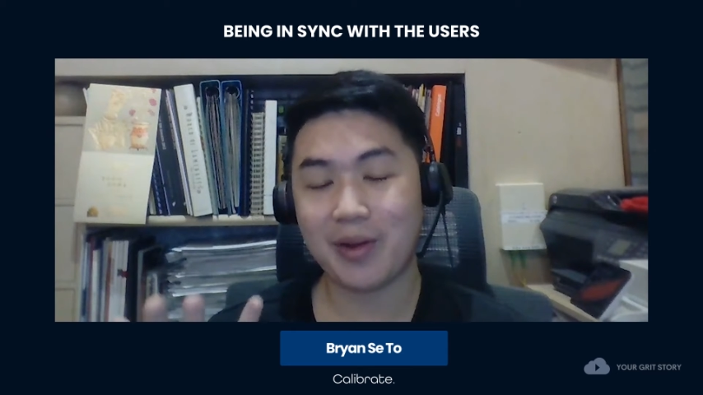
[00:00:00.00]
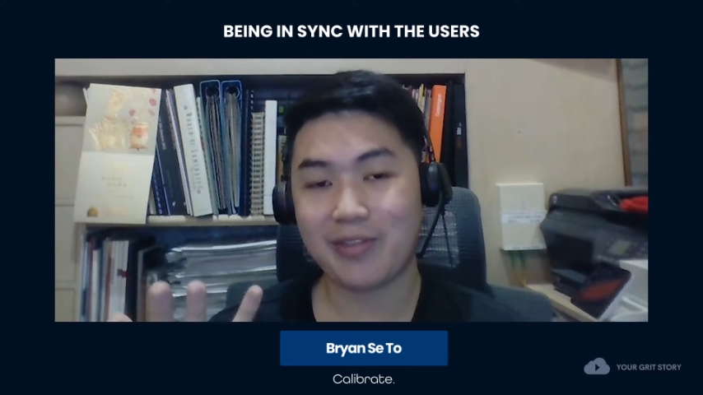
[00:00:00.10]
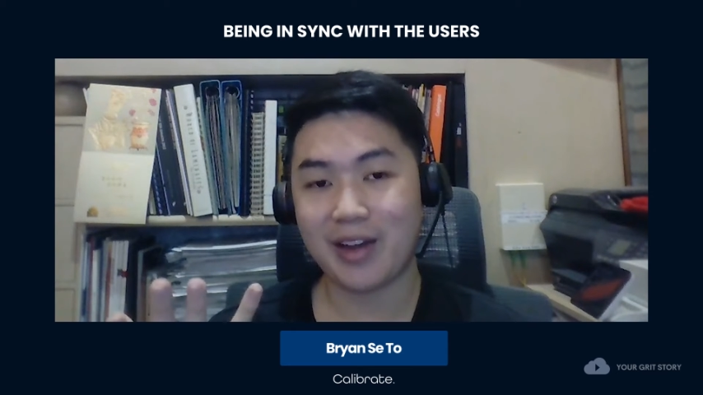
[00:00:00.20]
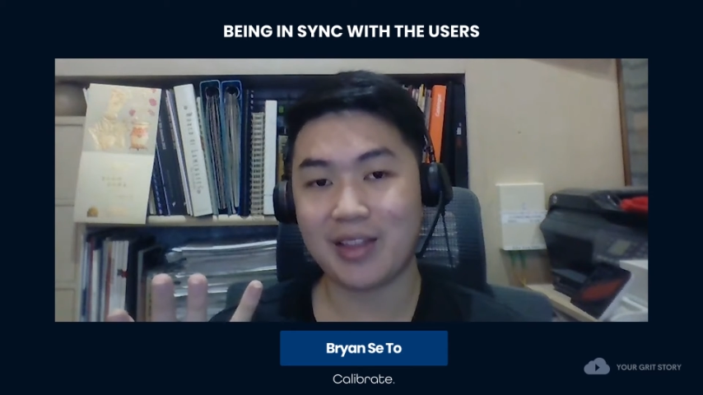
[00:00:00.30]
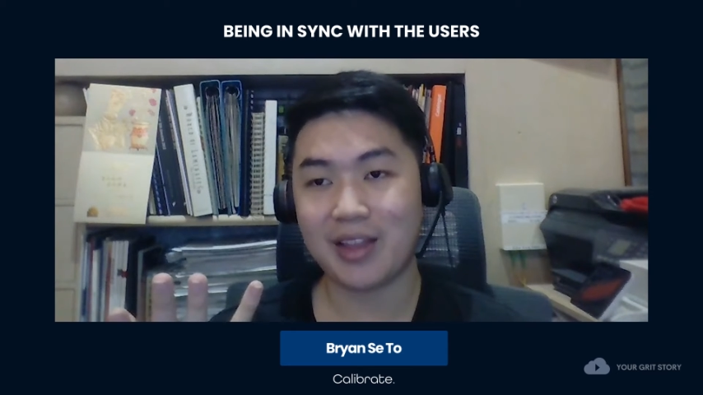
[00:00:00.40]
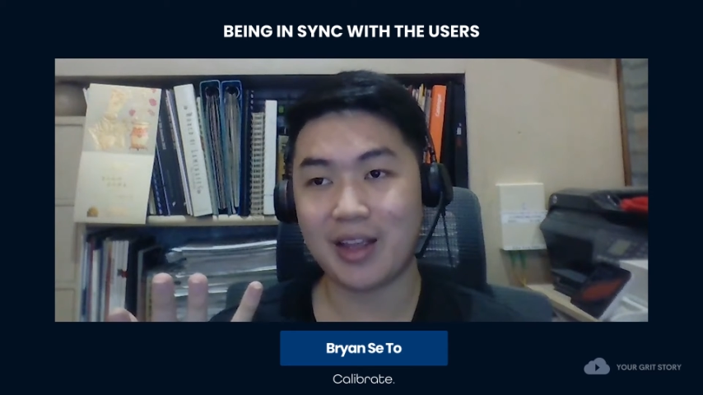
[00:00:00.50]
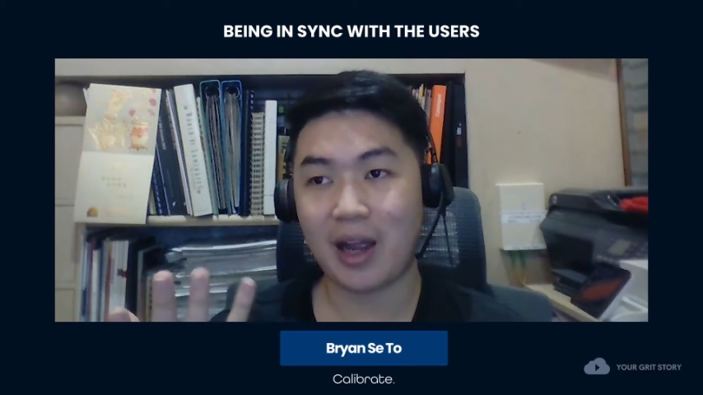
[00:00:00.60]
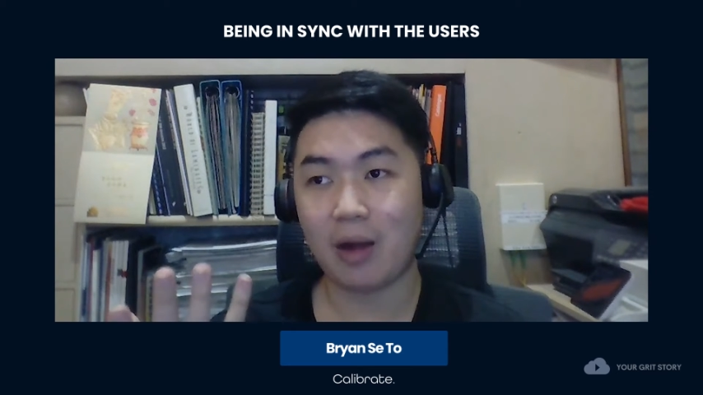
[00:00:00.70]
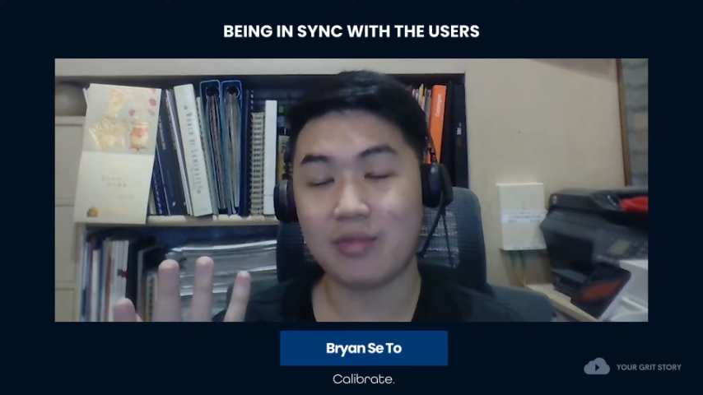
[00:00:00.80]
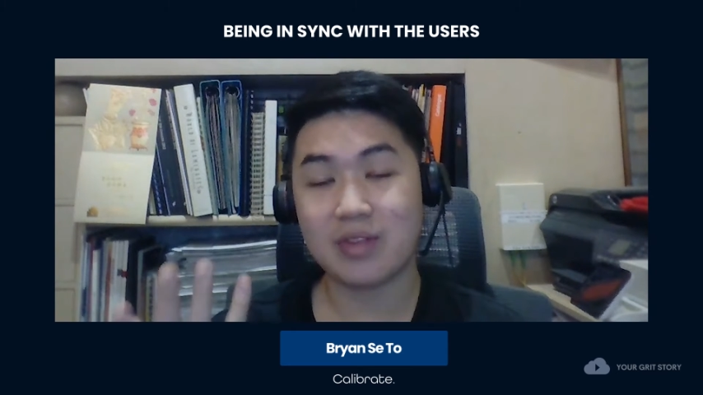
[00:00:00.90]
We are finding
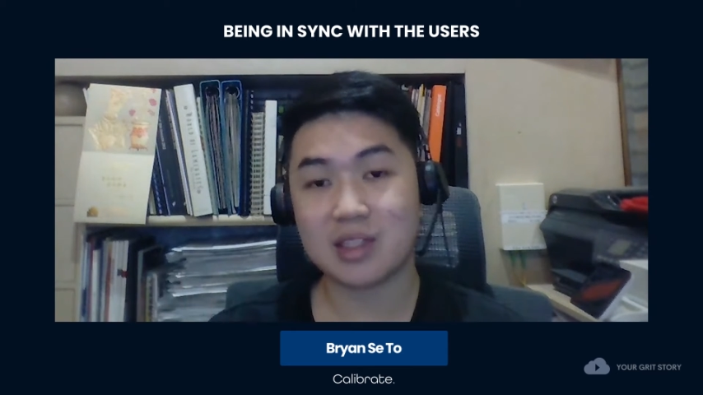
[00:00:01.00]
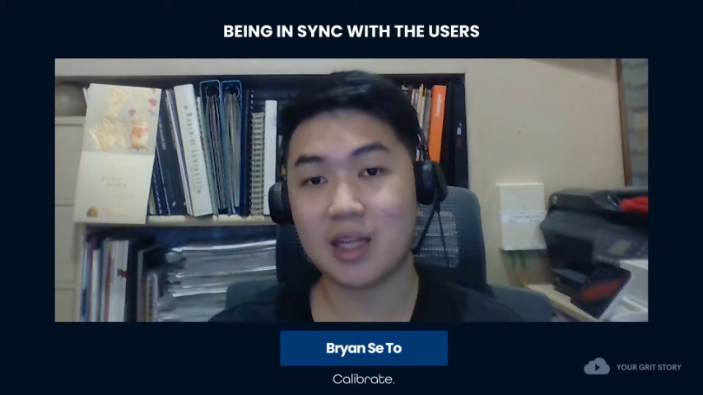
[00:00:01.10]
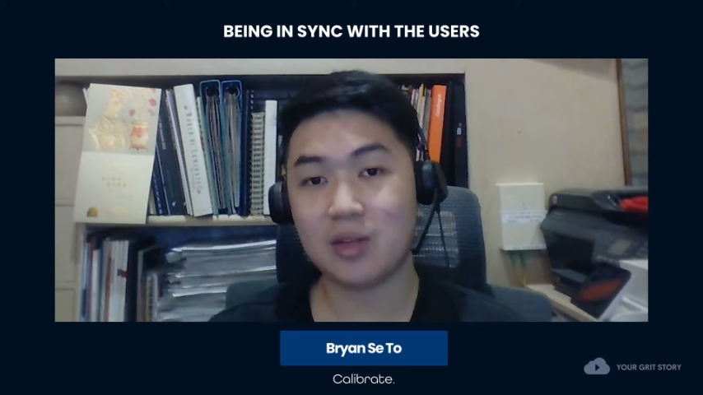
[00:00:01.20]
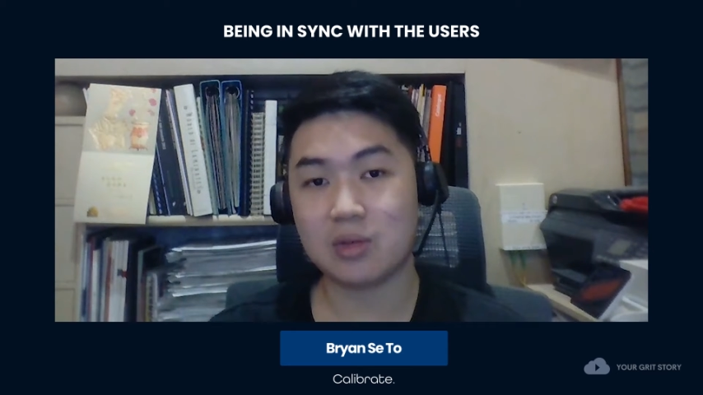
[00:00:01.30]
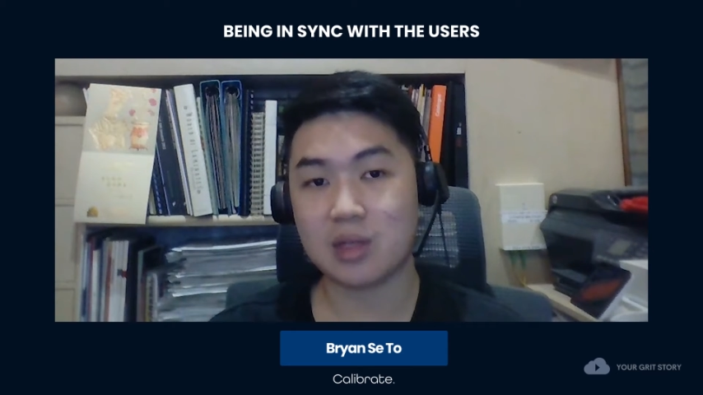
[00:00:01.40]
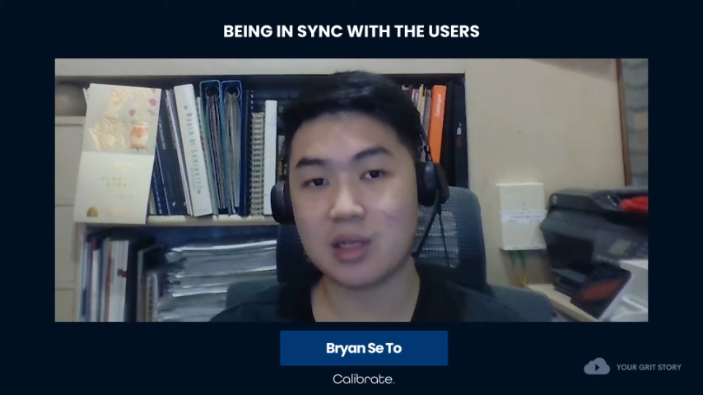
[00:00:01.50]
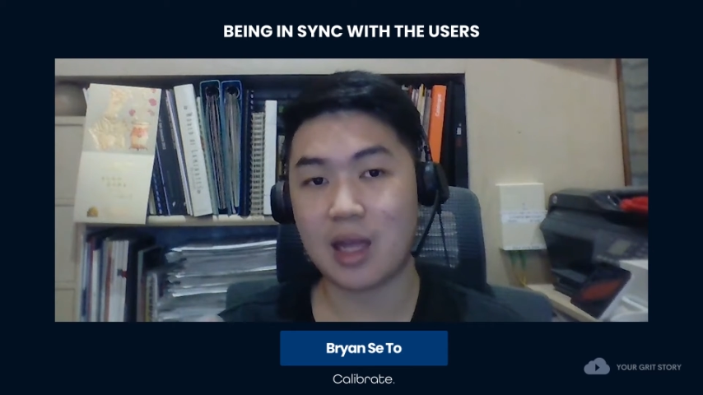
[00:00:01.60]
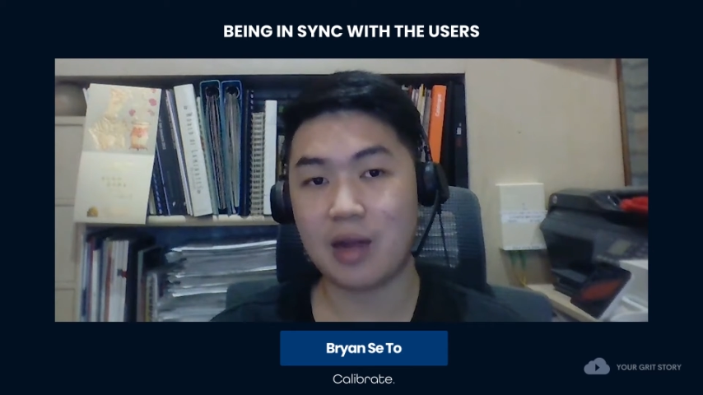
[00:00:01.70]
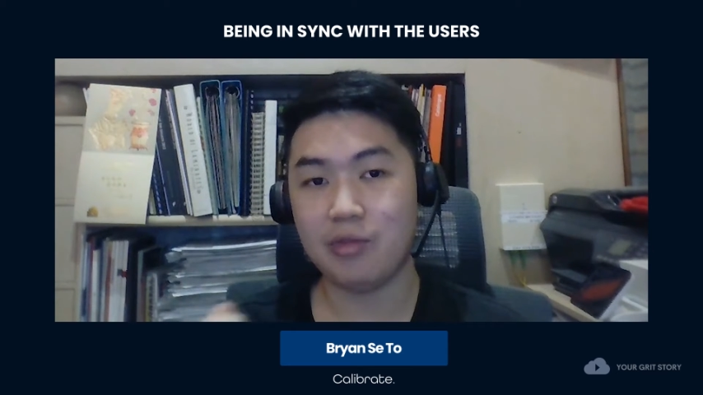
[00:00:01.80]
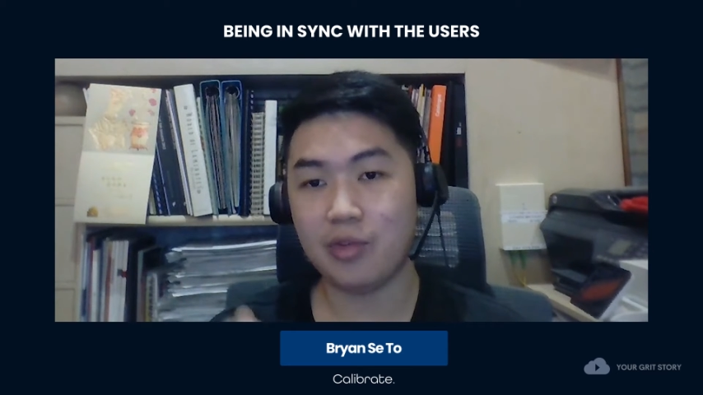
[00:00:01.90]
our first 10 users
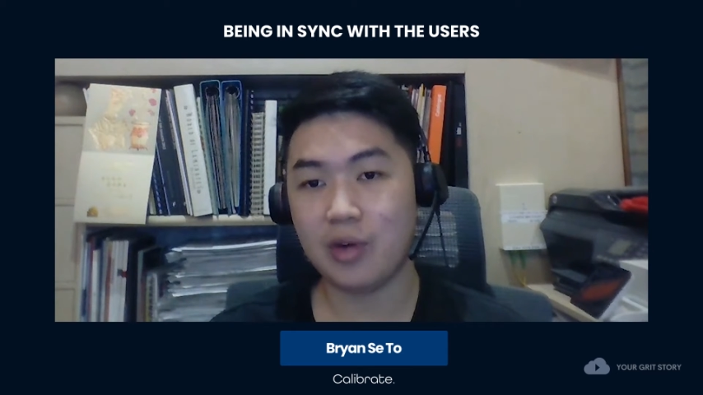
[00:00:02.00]
and